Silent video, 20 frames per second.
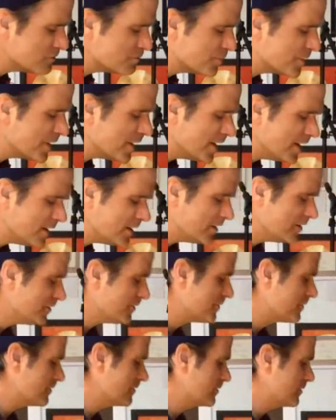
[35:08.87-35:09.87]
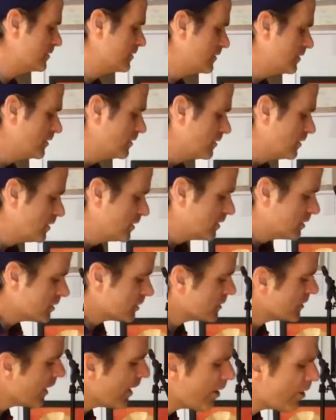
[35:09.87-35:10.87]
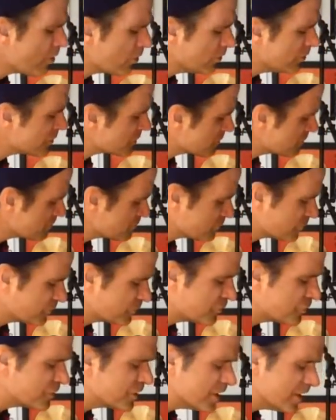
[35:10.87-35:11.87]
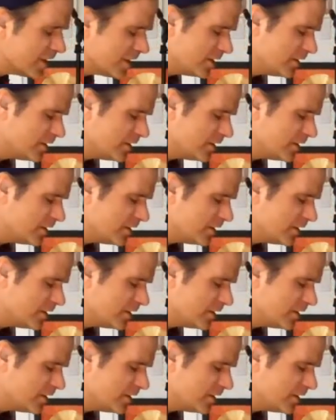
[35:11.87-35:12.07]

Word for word: B, careless and free.